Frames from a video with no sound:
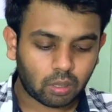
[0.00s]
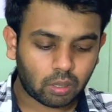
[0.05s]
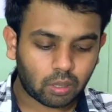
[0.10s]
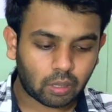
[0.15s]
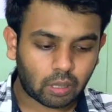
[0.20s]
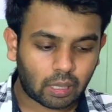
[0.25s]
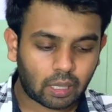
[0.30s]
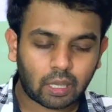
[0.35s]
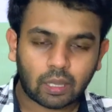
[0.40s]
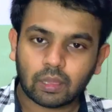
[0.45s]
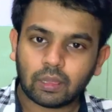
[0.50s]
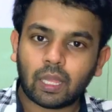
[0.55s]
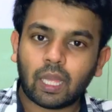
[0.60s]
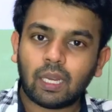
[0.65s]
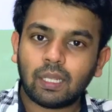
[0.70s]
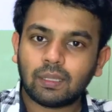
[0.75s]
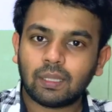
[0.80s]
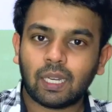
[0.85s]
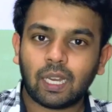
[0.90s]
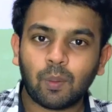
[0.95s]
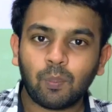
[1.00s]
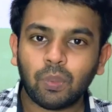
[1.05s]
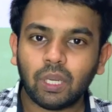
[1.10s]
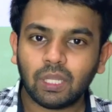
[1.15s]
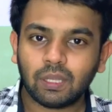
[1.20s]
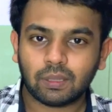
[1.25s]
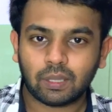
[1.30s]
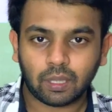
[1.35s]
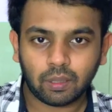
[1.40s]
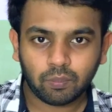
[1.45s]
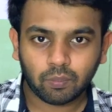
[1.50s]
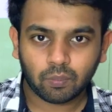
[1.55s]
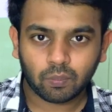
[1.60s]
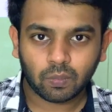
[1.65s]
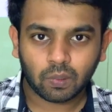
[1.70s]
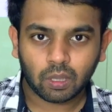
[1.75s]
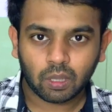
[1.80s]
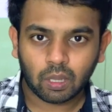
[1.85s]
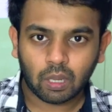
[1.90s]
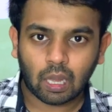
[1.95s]
uh, there is an empty string
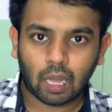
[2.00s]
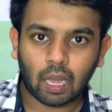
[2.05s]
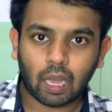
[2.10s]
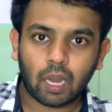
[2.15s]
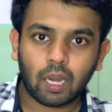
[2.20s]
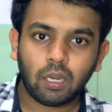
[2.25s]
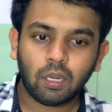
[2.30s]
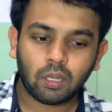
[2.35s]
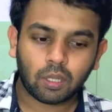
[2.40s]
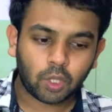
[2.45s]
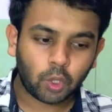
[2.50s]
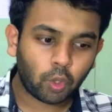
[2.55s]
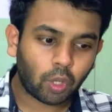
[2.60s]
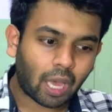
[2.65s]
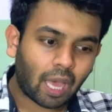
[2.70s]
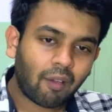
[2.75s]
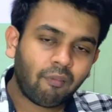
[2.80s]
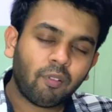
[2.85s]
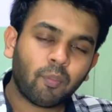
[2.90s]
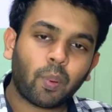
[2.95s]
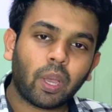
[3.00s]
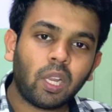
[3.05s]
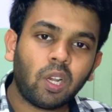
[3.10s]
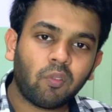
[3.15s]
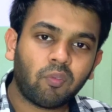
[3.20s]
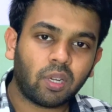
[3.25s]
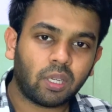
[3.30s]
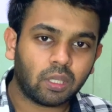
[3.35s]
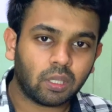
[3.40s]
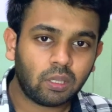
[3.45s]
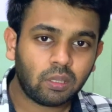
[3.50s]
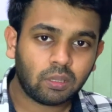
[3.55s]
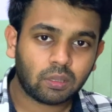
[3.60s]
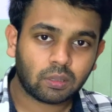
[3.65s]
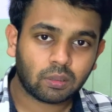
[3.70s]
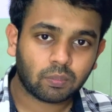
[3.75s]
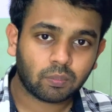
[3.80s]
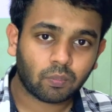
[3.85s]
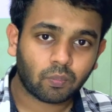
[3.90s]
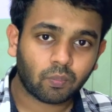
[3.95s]
and you have a pile of
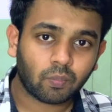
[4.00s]
letters